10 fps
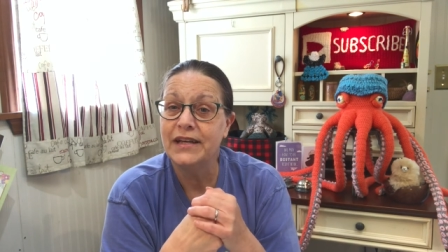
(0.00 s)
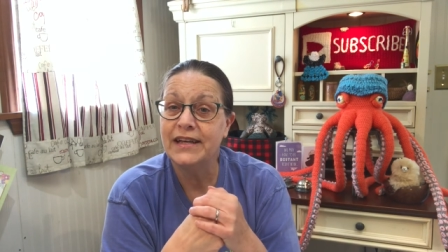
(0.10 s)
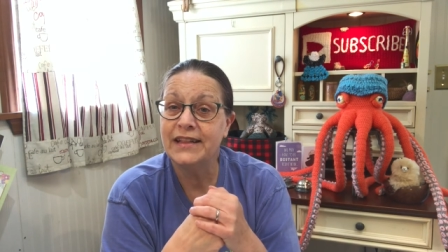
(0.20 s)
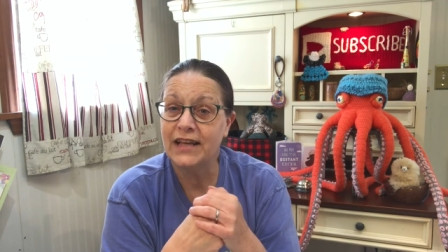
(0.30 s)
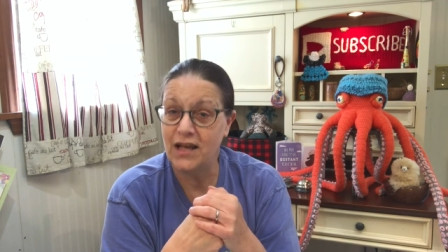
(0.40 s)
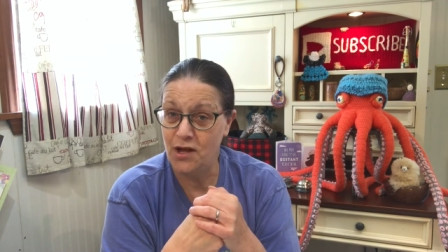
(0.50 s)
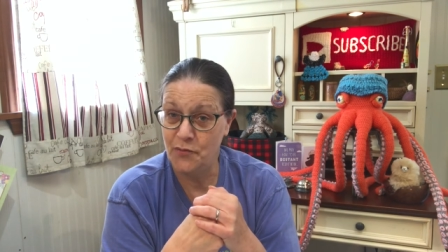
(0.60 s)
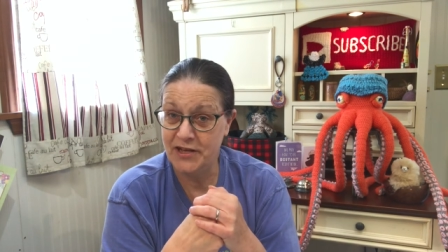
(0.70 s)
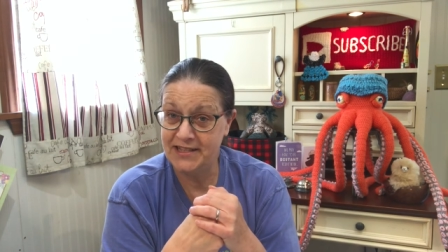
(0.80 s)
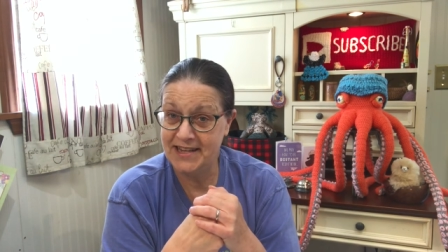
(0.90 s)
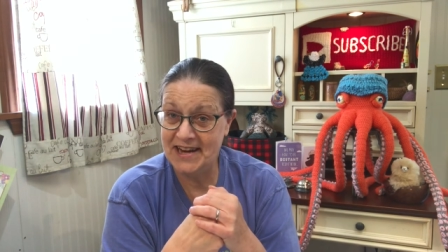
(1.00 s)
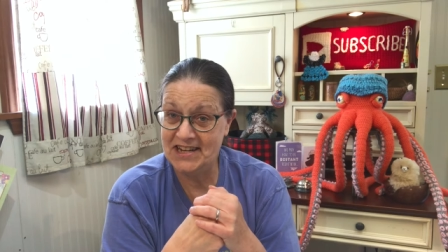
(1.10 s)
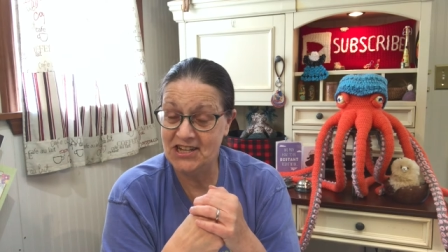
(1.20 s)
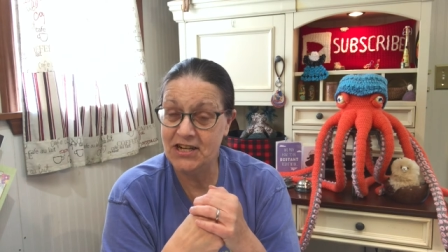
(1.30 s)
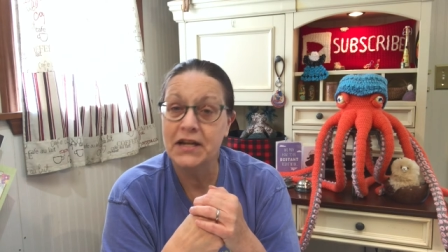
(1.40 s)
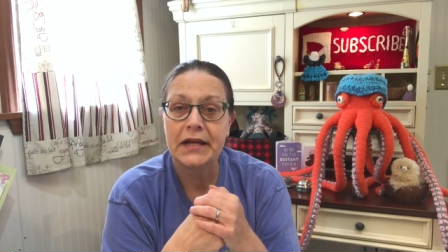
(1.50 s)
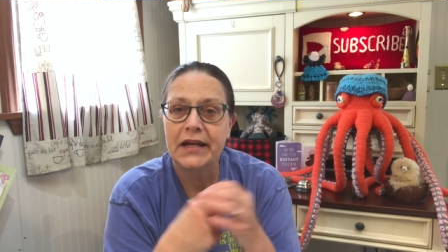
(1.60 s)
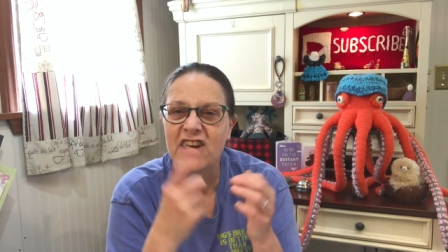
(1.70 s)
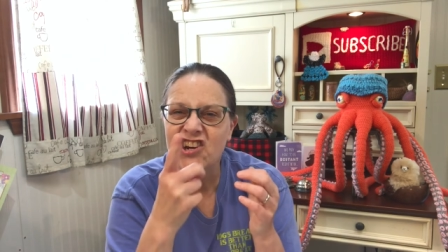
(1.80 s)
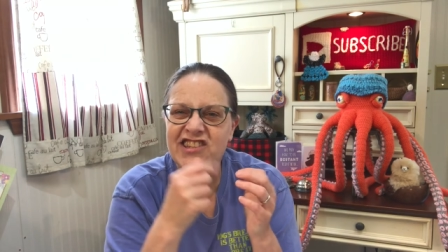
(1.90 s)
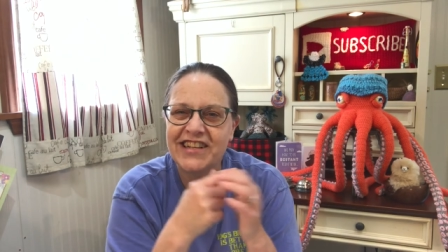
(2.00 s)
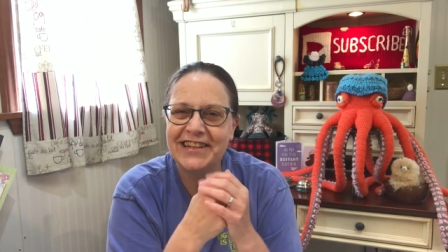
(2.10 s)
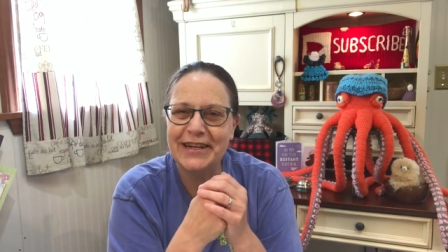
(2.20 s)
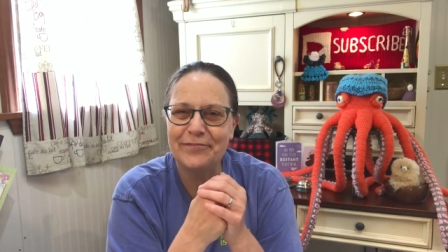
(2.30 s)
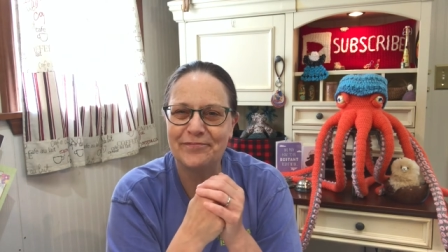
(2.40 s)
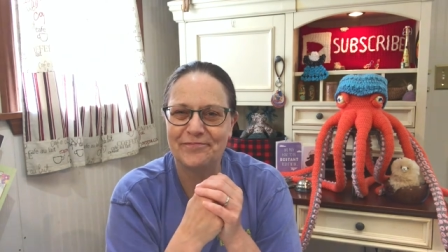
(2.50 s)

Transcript: in the comment section. Here's the clip.